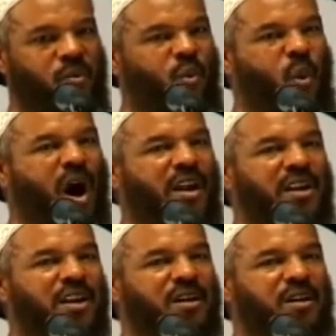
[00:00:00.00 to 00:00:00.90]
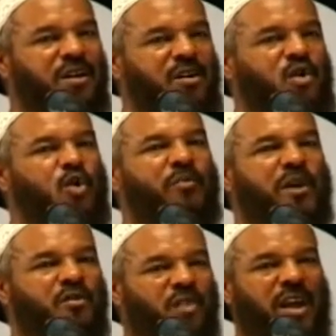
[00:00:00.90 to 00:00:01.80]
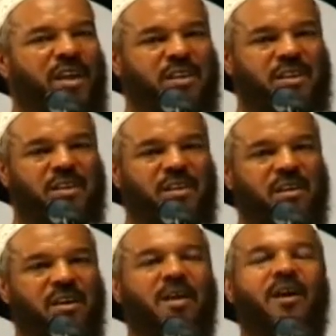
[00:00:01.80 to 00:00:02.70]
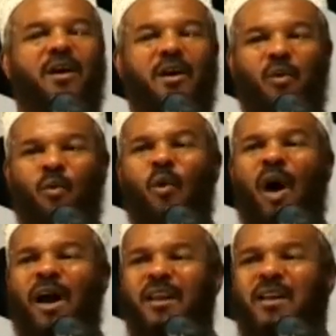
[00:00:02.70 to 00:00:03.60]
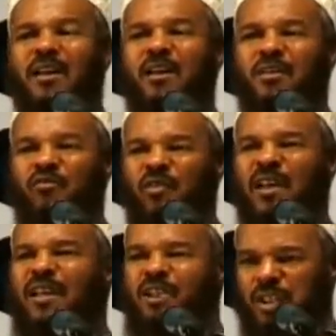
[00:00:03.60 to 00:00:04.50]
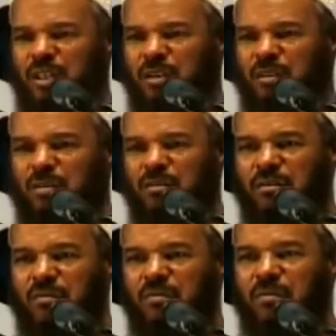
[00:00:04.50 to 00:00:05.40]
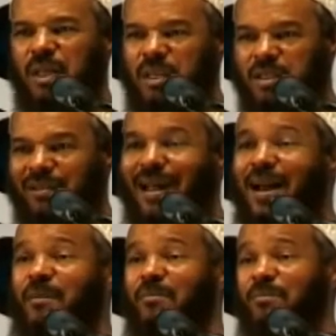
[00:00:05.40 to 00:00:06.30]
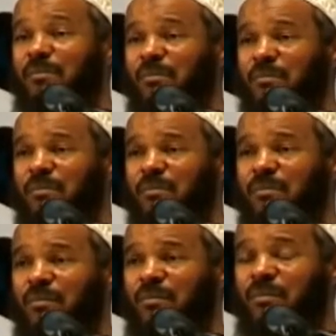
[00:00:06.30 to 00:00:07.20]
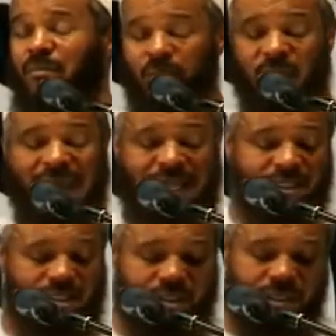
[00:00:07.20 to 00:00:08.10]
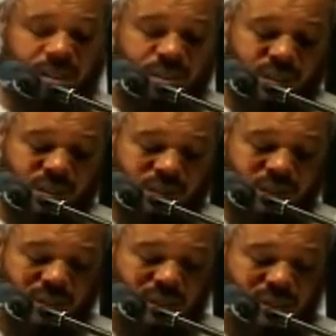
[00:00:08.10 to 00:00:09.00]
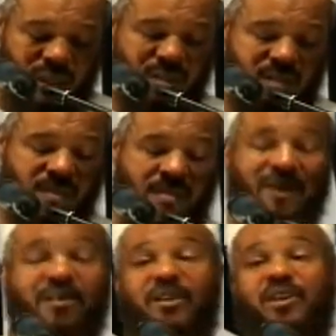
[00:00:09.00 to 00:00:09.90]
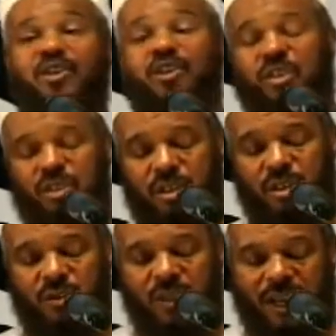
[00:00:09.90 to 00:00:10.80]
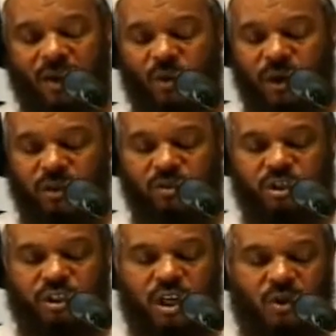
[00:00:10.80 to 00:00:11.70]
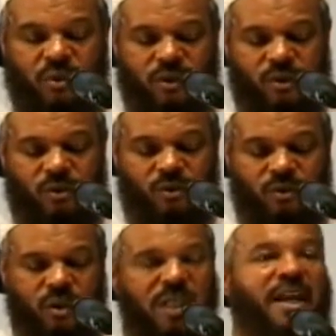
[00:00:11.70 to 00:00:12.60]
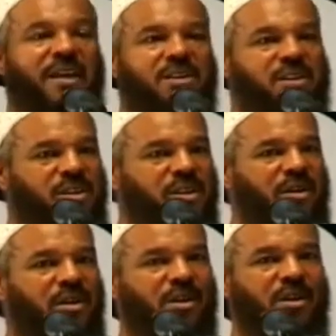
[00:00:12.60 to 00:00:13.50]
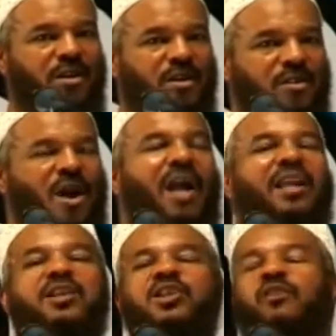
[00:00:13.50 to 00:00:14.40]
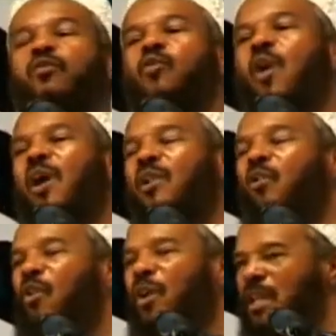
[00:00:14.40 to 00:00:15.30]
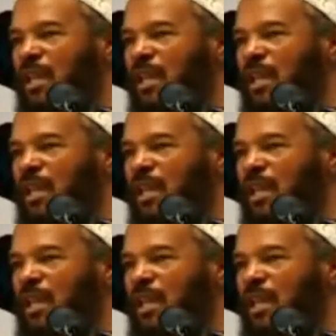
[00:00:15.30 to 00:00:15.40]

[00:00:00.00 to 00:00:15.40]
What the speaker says: one human race, one religion, Islam. That is the message that I wanted to share with you tonight. Knowledge of who our Lord